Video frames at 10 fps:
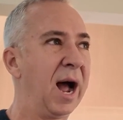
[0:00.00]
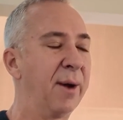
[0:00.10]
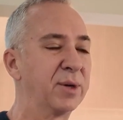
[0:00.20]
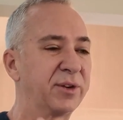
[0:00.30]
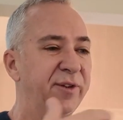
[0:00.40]
I
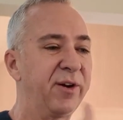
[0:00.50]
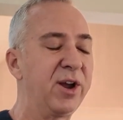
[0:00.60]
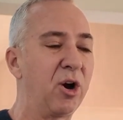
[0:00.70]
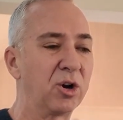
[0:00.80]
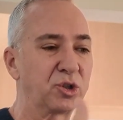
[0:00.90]
was a very
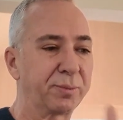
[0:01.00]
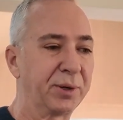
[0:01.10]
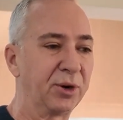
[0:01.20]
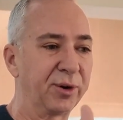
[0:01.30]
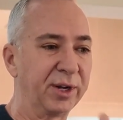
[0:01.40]

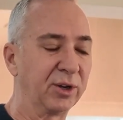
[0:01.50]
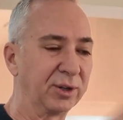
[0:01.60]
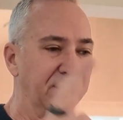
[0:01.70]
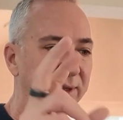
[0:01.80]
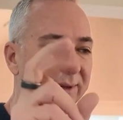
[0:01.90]

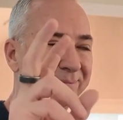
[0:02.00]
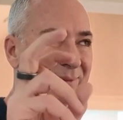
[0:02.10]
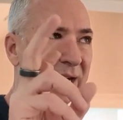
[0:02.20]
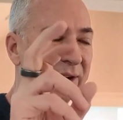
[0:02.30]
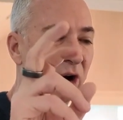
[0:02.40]
entrepreneurial
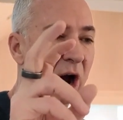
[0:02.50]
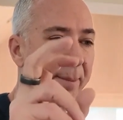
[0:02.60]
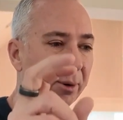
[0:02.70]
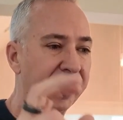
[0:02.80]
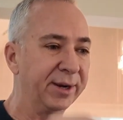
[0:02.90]
kind of
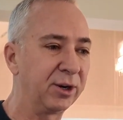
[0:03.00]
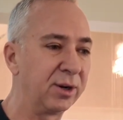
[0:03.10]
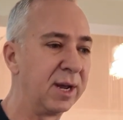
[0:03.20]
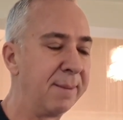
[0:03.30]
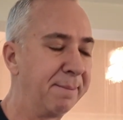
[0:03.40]

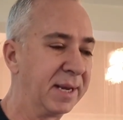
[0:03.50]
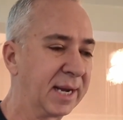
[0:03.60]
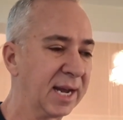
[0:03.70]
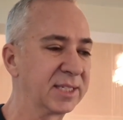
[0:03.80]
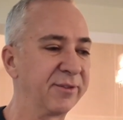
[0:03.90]
operator
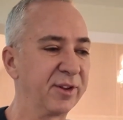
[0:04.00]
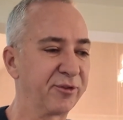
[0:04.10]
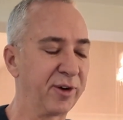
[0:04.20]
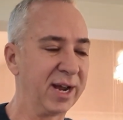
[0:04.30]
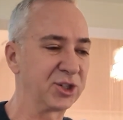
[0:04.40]
because of the
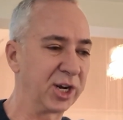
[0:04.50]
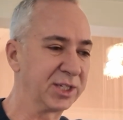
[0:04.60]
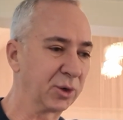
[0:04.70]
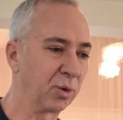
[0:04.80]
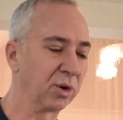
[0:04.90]

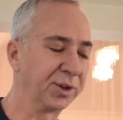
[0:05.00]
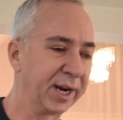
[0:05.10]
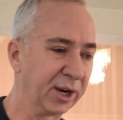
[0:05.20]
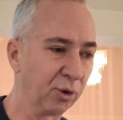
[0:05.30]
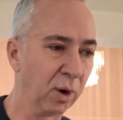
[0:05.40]
franchising world that
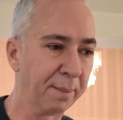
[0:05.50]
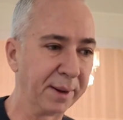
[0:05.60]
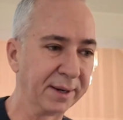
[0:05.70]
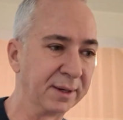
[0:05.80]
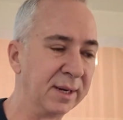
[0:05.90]
I grew up
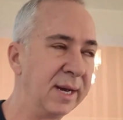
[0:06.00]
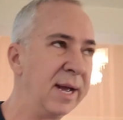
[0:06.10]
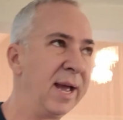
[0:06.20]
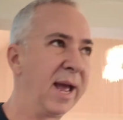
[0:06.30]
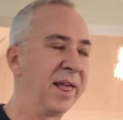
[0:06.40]
in.
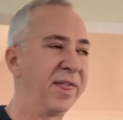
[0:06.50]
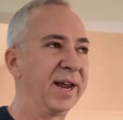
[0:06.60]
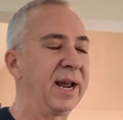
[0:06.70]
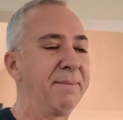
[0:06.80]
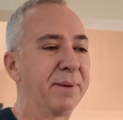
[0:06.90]

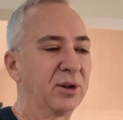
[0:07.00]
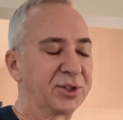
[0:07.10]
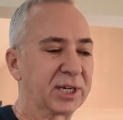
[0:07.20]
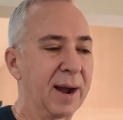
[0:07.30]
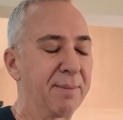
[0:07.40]
Then I built
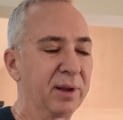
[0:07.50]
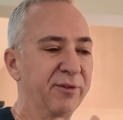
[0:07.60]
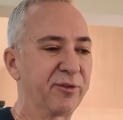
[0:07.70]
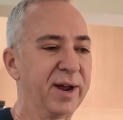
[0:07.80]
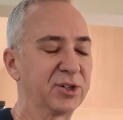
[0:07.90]
a couple of
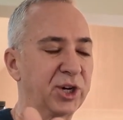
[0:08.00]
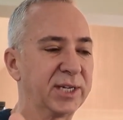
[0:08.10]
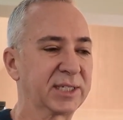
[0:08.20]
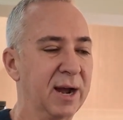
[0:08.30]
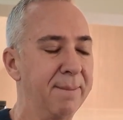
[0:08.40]

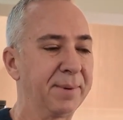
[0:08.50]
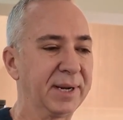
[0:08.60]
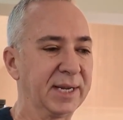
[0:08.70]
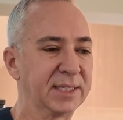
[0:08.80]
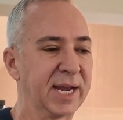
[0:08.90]
franchise
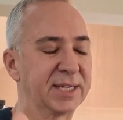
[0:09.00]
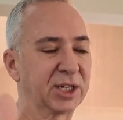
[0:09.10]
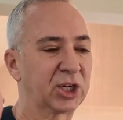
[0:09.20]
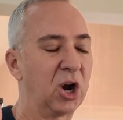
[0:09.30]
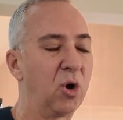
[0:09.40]
companies as
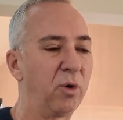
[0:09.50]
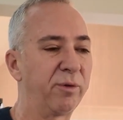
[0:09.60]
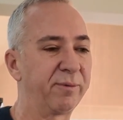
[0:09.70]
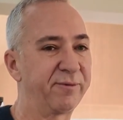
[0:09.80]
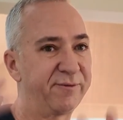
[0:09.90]
a
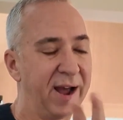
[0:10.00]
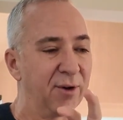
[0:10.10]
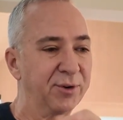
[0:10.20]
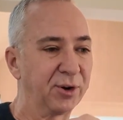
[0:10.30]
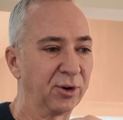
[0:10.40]

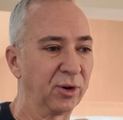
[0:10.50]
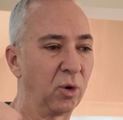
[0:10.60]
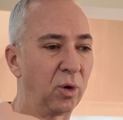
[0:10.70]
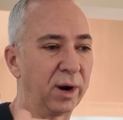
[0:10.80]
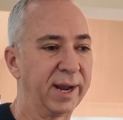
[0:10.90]
co-founder
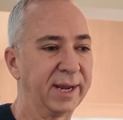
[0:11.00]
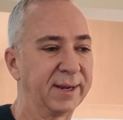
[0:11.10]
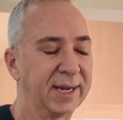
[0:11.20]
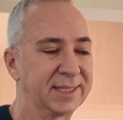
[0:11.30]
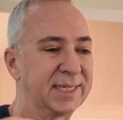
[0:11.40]
or a
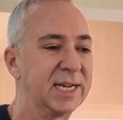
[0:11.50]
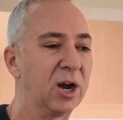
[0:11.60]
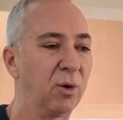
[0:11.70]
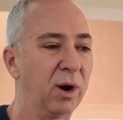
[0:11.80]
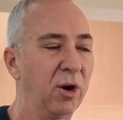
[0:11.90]

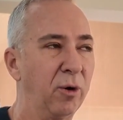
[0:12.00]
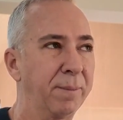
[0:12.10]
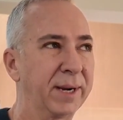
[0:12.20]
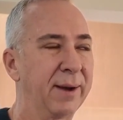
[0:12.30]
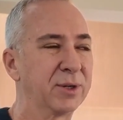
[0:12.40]
COO,
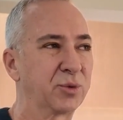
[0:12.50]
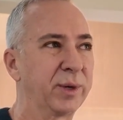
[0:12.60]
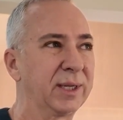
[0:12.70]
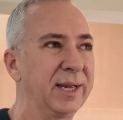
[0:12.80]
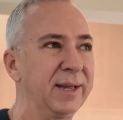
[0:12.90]
but I was
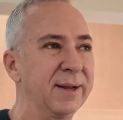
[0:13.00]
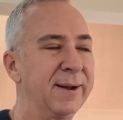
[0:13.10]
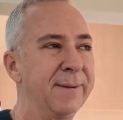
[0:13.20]
really